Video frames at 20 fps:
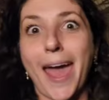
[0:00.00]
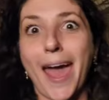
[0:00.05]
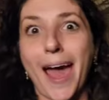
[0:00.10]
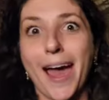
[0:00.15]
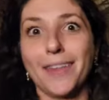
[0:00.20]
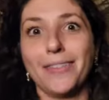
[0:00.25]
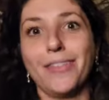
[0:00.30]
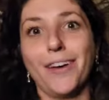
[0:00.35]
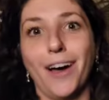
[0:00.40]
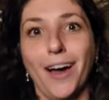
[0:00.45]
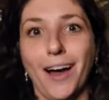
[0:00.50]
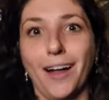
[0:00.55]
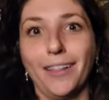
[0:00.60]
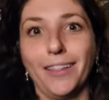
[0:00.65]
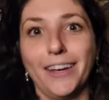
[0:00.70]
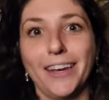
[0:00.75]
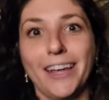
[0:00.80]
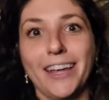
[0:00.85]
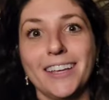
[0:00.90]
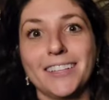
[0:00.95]
at the
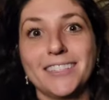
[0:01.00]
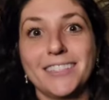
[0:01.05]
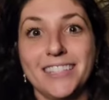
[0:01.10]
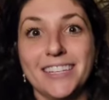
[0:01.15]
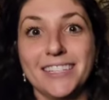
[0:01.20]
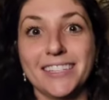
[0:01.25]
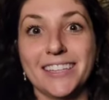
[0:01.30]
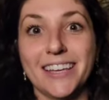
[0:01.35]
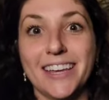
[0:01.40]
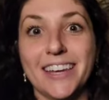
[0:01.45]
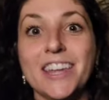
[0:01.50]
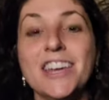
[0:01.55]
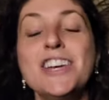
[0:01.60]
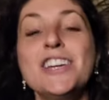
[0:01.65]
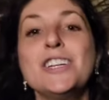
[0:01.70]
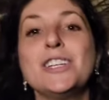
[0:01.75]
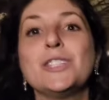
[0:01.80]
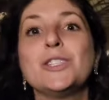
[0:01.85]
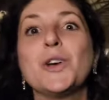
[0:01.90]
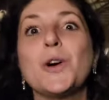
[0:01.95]
holiday
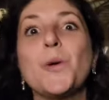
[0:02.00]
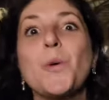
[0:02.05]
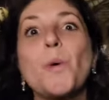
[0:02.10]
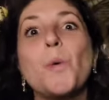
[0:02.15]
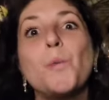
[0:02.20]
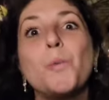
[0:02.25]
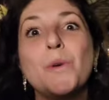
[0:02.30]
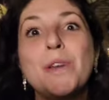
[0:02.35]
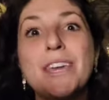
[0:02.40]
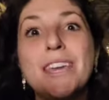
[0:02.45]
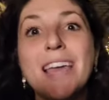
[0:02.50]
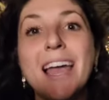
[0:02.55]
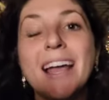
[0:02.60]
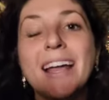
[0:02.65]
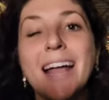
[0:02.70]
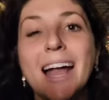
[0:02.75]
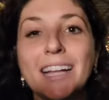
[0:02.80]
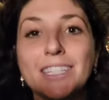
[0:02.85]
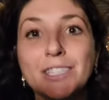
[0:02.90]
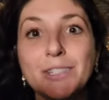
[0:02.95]
season. So we
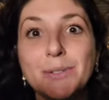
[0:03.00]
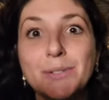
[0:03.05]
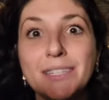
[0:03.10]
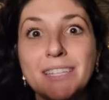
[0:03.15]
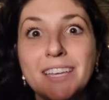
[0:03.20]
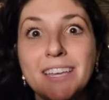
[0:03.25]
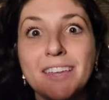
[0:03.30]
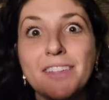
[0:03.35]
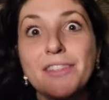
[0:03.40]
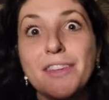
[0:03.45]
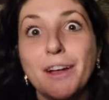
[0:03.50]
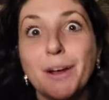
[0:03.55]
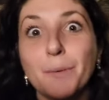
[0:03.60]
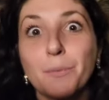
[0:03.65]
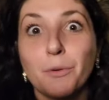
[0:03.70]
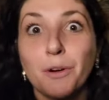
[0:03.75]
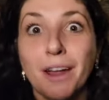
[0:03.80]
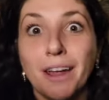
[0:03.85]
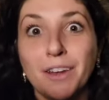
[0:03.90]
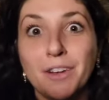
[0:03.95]
got to see their
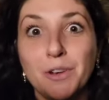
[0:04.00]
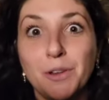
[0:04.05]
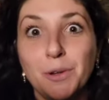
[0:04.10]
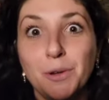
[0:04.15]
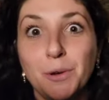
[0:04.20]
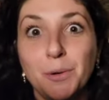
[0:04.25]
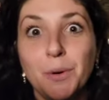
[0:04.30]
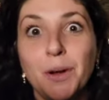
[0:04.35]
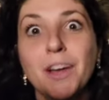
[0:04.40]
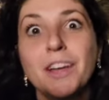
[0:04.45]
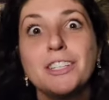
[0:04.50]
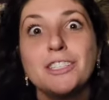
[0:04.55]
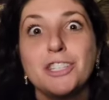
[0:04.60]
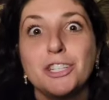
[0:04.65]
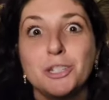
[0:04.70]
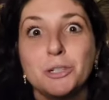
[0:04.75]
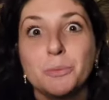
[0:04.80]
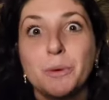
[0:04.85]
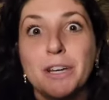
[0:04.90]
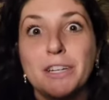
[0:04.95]
brand new
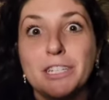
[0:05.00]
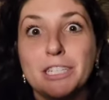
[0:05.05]
gingerbread